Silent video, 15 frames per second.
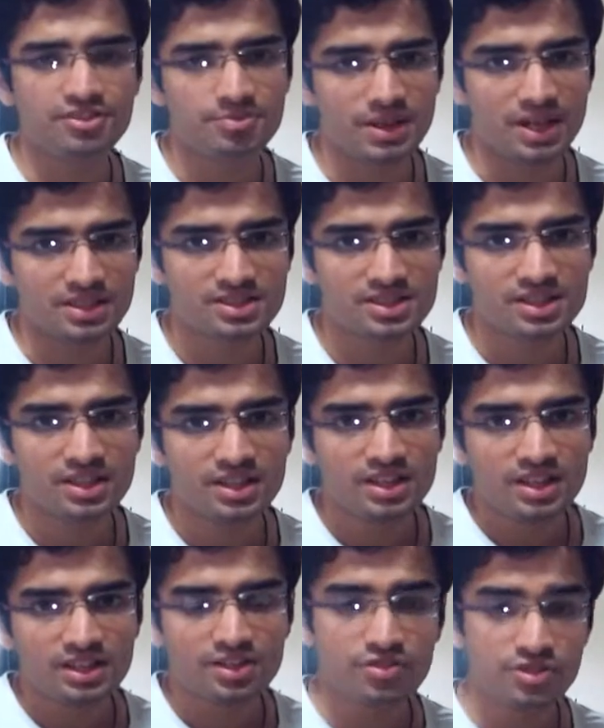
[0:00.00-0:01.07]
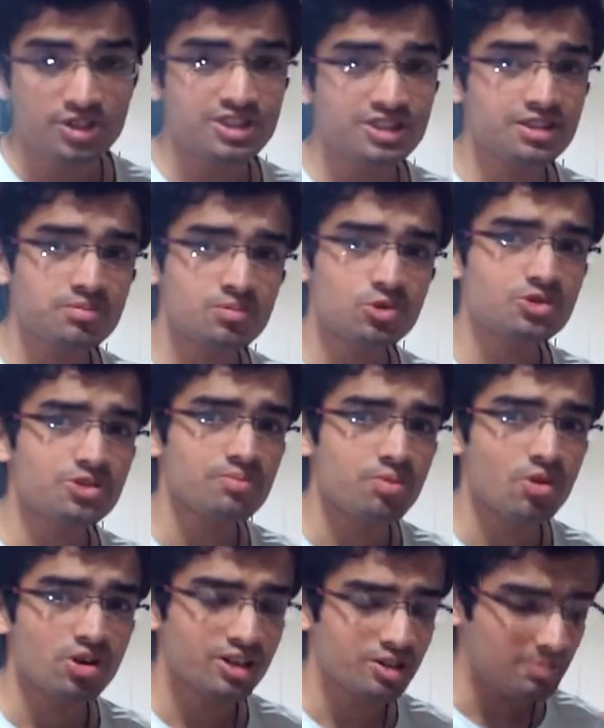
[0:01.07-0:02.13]
5 parts. The first and the most
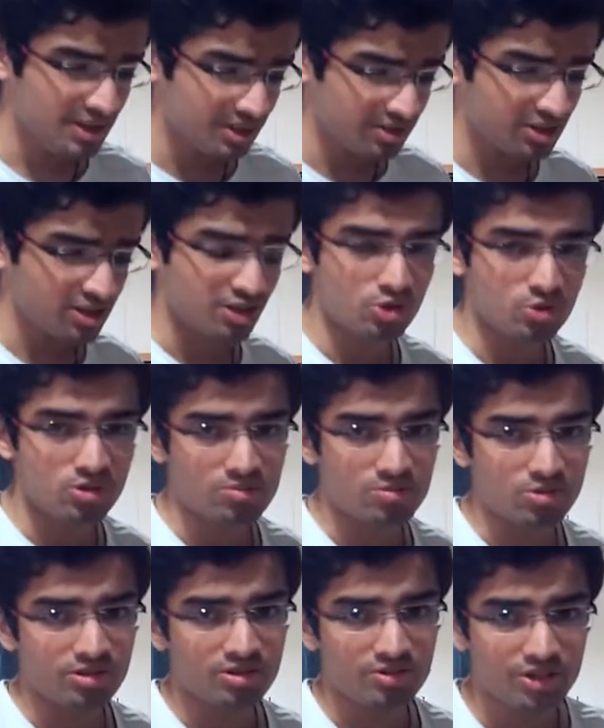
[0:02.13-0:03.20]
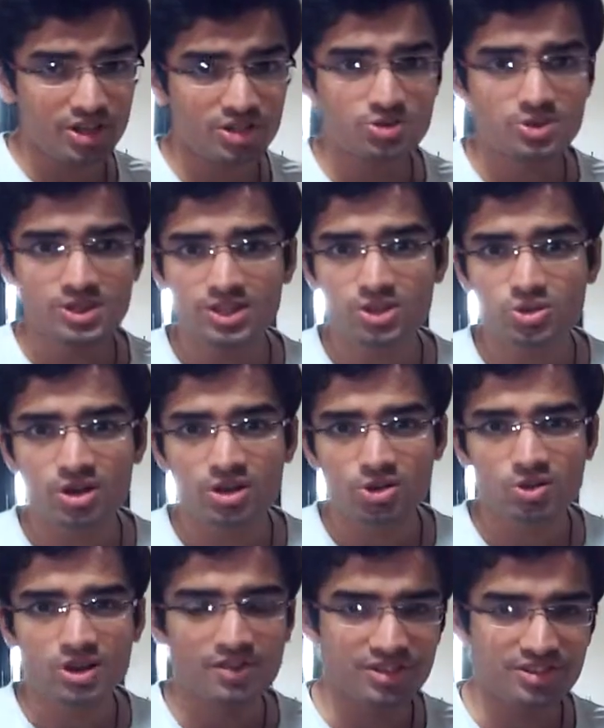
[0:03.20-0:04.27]
important being the controller board. We are using it to
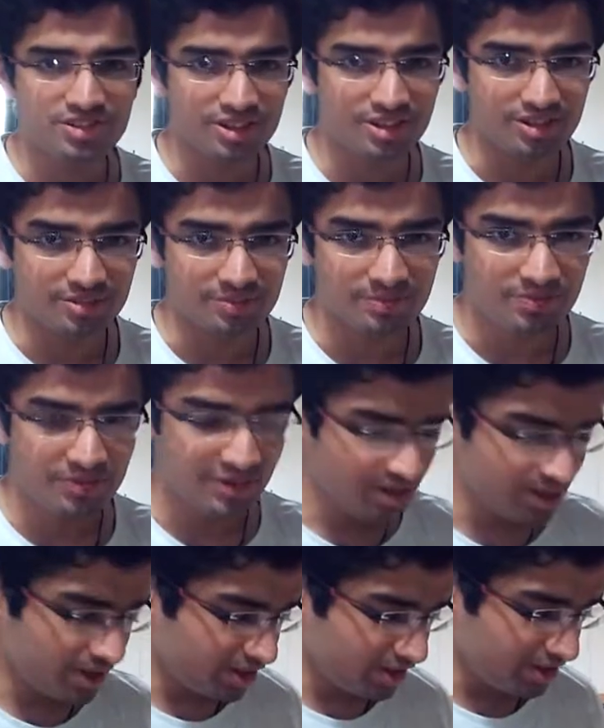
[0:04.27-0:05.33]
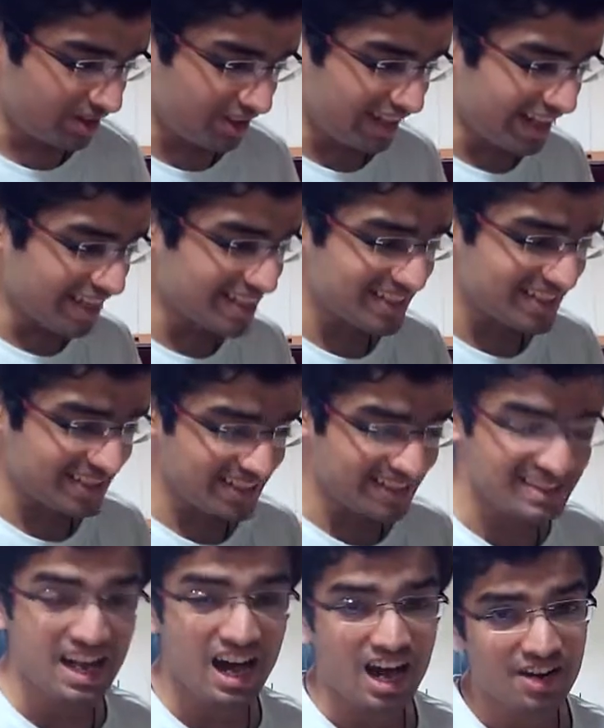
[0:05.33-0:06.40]
control everything here. The next
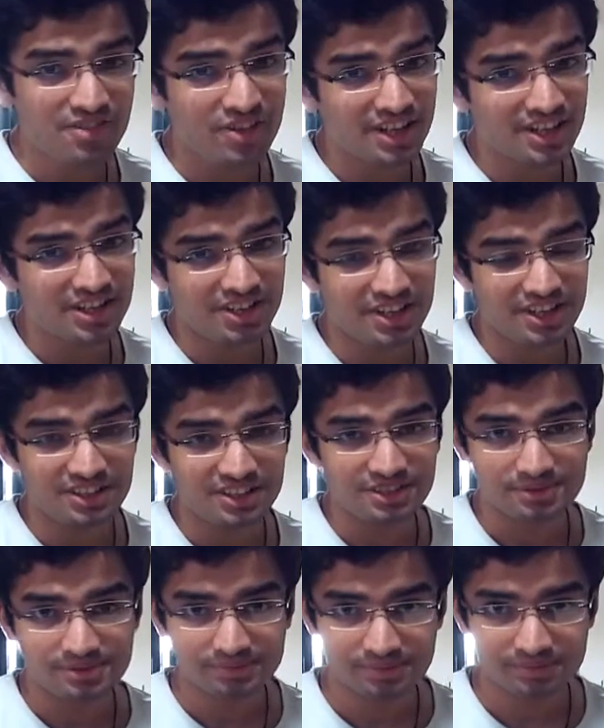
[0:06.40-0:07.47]
is the RFID reader,